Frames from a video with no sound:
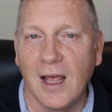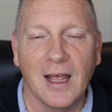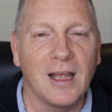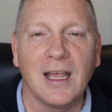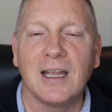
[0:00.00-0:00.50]

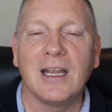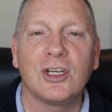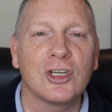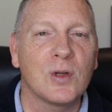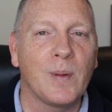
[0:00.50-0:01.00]
It
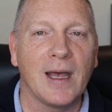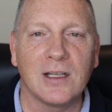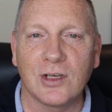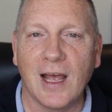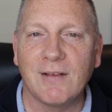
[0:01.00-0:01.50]
just
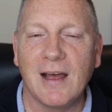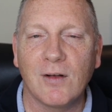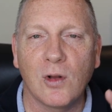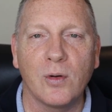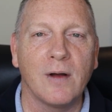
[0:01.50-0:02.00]
depends. You have to have a
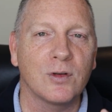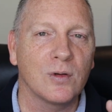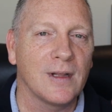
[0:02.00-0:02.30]
loan officer